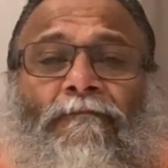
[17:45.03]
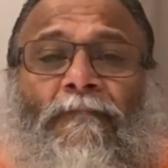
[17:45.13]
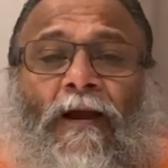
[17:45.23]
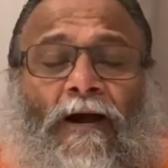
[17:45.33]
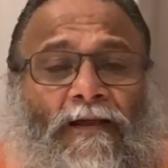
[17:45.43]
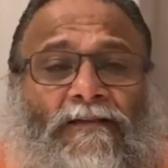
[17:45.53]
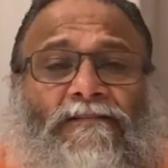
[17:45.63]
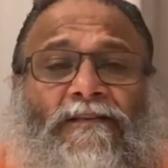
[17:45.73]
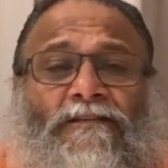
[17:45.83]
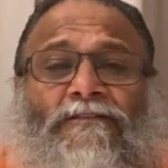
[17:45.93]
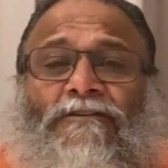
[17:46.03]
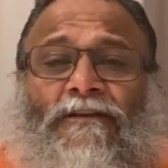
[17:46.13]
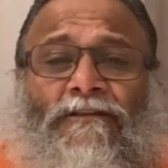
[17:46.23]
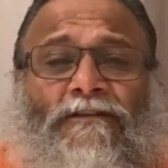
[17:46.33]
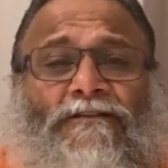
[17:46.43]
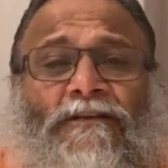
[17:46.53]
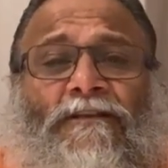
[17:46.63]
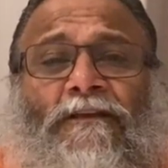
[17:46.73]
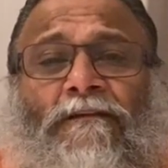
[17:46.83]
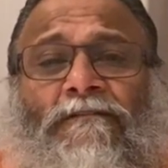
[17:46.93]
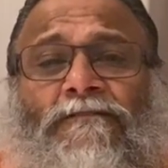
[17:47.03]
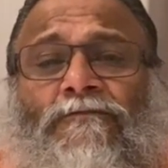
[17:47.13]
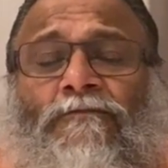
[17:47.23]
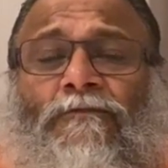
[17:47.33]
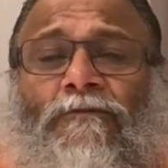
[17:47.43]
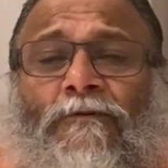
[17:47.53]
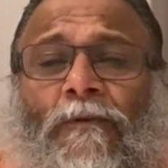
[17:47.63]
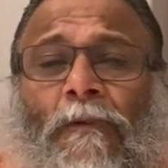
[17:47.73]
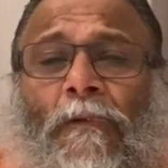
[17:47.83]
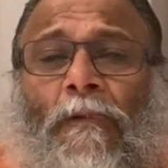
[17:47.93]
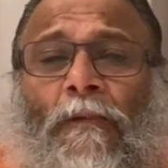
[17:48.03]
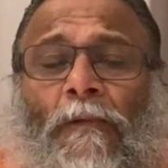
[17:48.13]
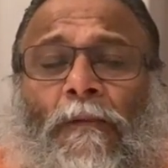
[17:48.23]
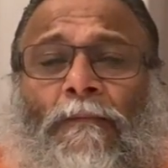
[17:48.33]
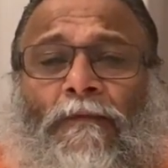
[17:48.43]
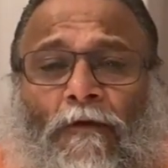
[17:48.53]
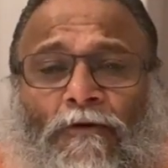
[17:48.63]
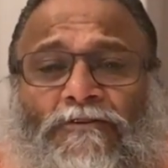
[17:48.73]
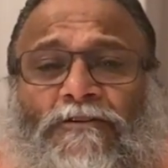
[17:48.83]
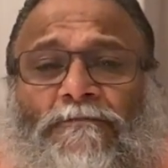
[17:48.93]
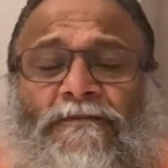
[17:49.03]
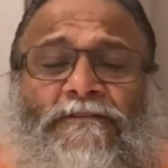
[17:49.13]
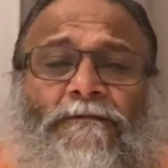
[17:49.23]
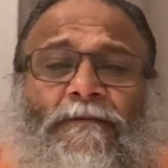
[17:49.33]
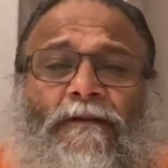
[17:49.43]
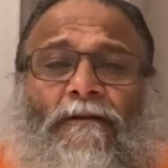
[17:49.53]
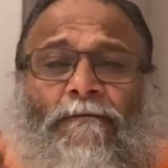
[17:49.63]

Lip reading: I is essentially the Chaitanya Vastu, the conscious principle.